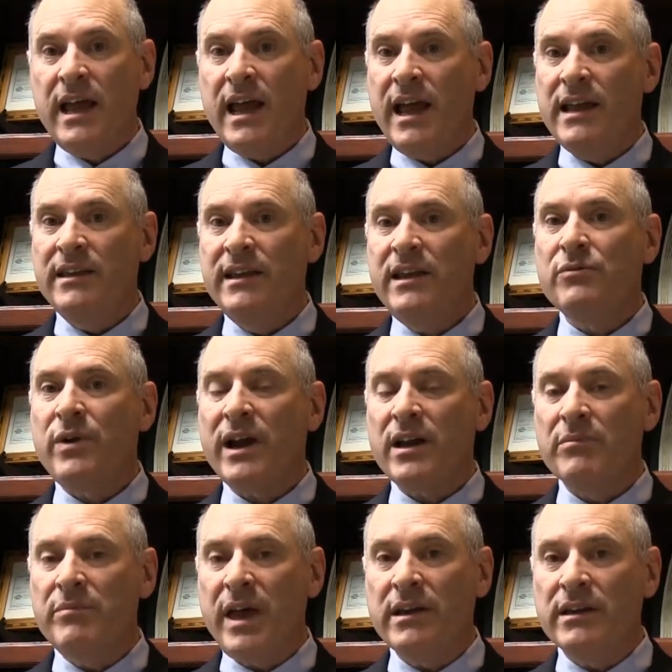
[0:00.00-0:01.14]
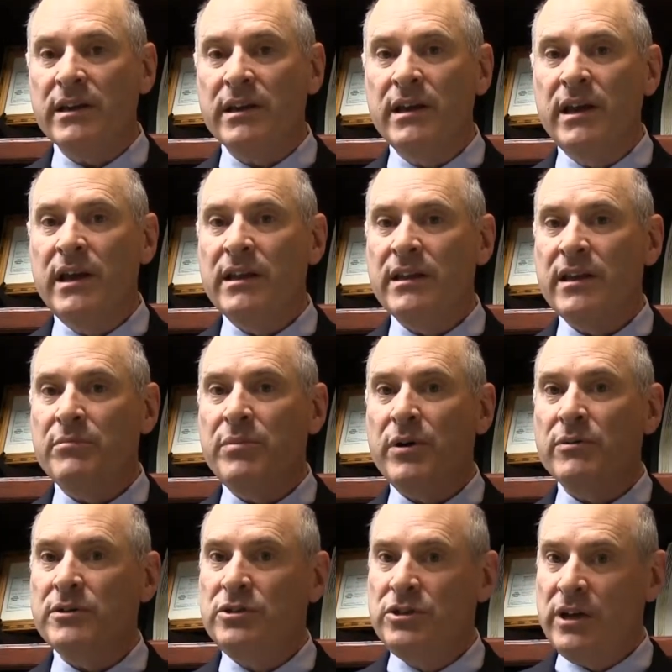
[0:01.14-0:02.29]
and then recommended that
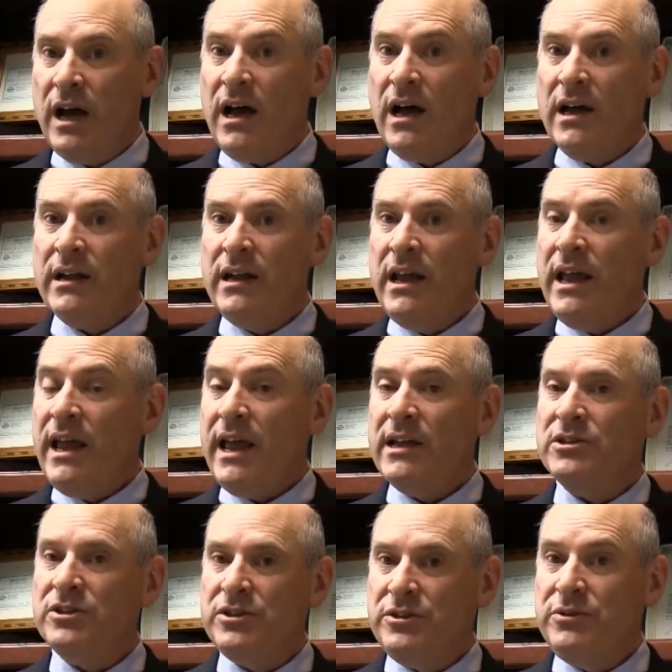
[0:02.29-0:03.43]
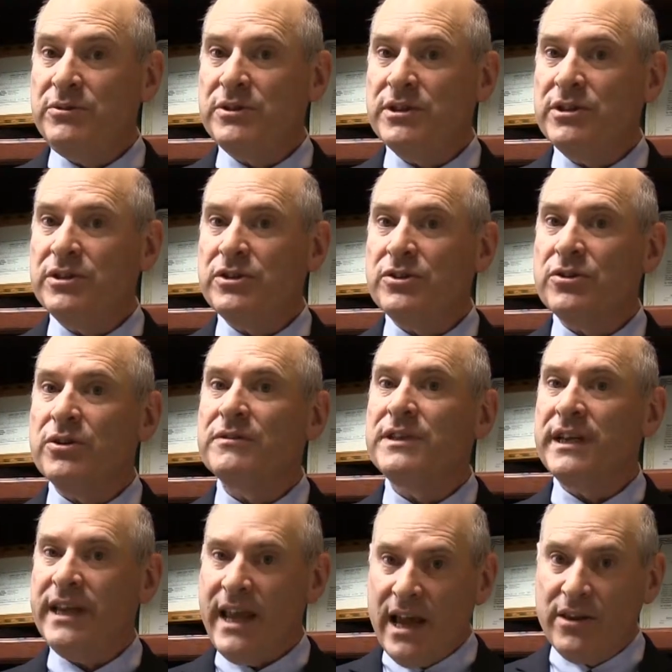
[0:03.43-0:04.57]
both John and Susan serve
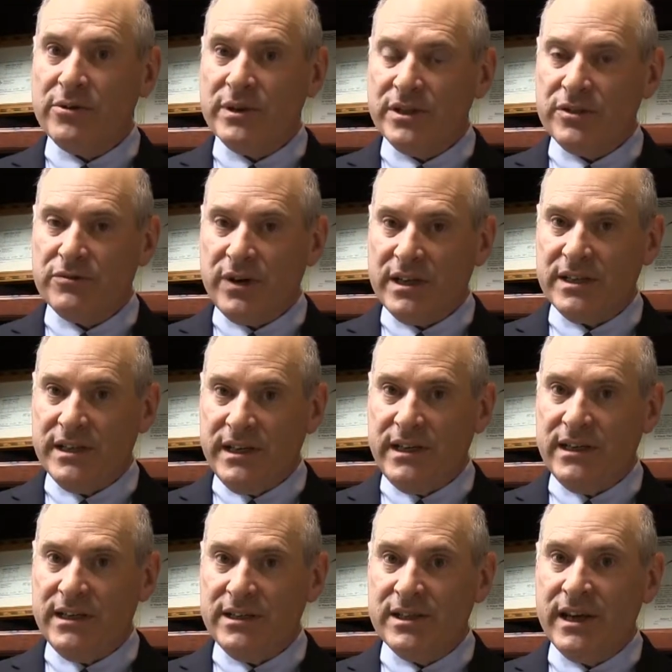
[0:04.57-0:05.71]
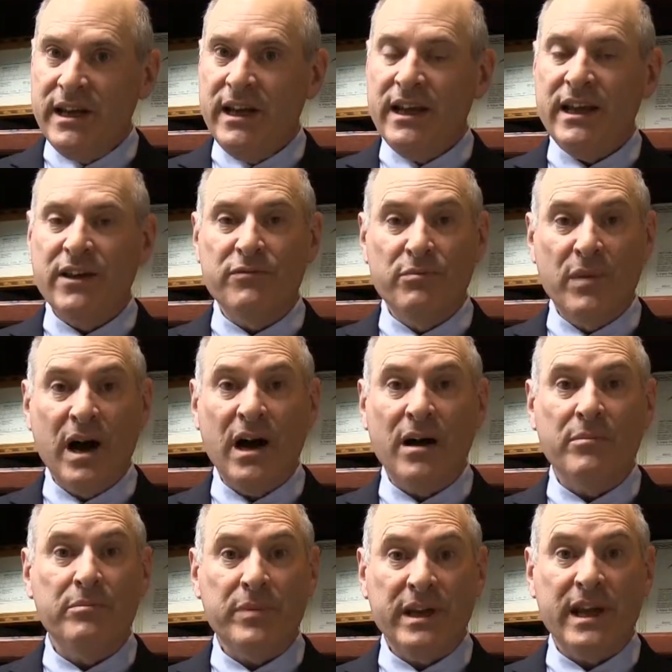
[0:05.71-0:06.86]
together as trustees if
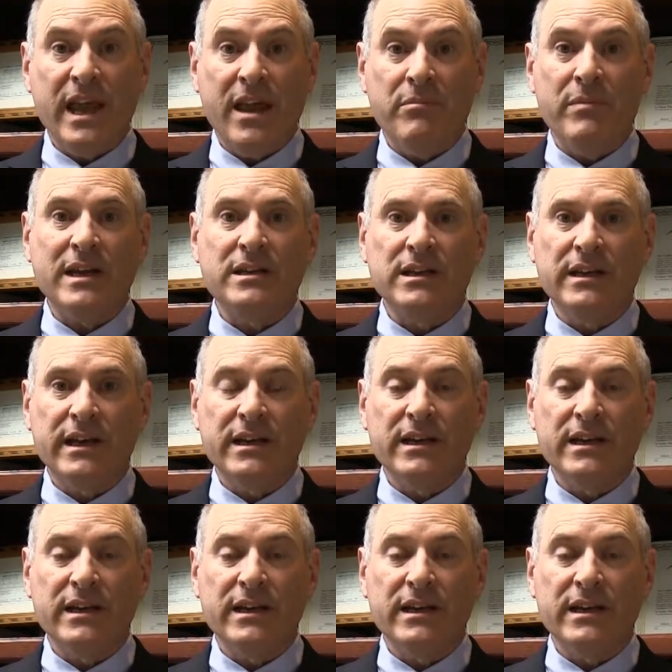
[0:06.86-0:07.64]
Mom became mentally